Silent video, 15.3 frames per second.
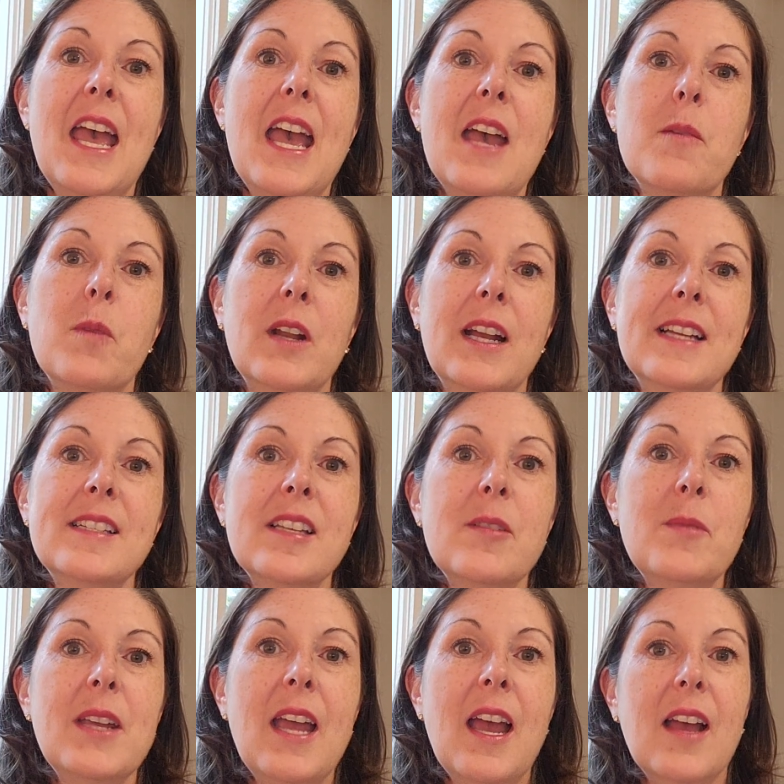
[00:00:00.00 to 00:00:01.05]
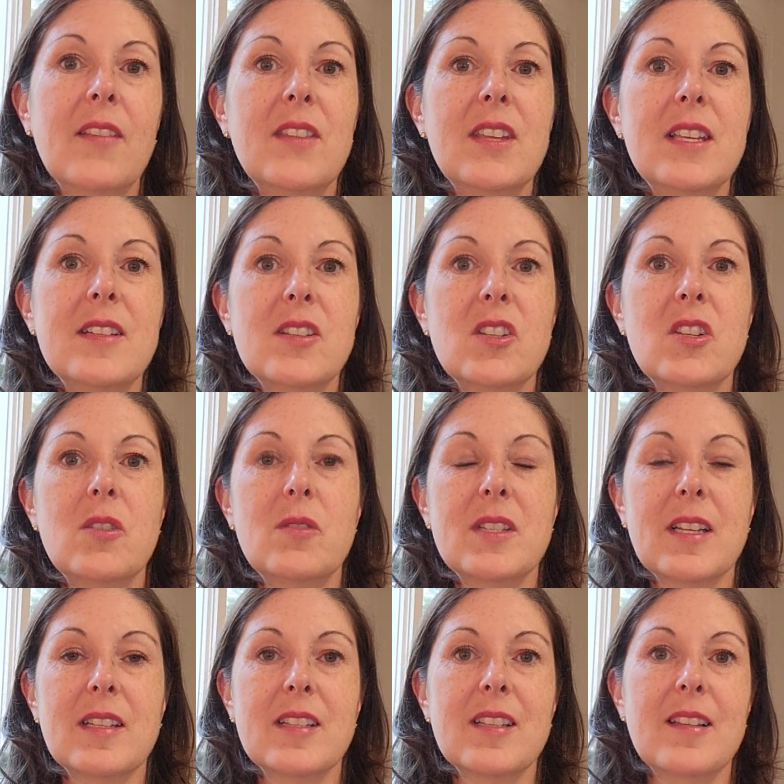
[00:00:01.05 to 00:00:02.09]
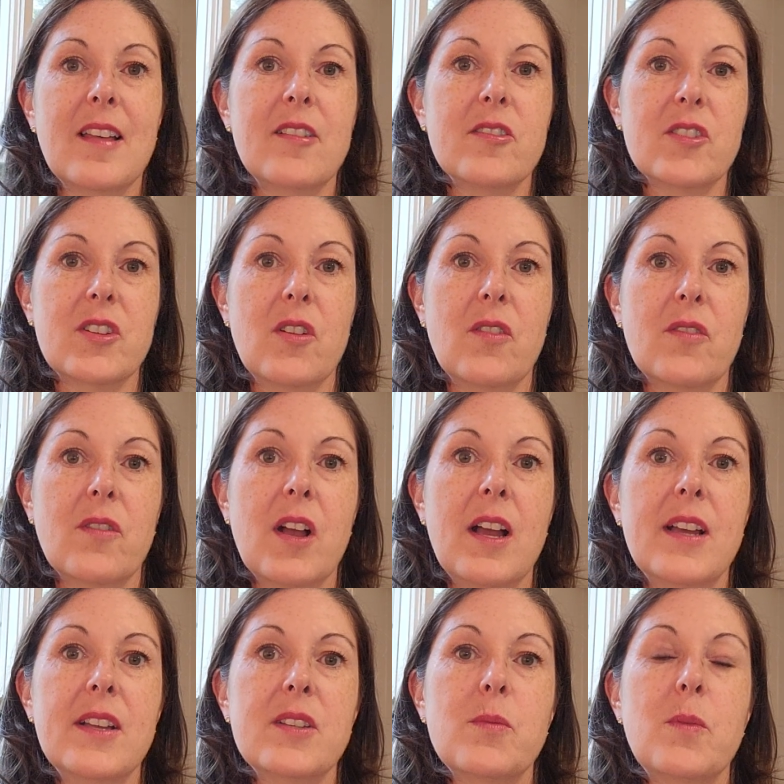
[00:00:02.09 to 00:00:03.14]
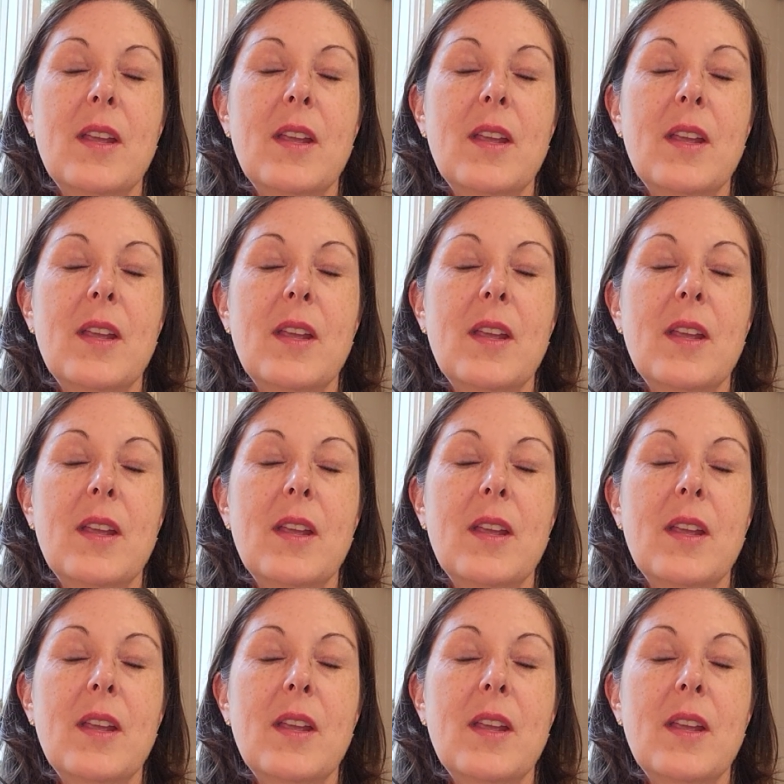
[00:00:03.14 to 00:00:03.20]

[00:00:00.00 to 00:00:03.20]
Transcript: And when I say we had these two sets of letters notarized,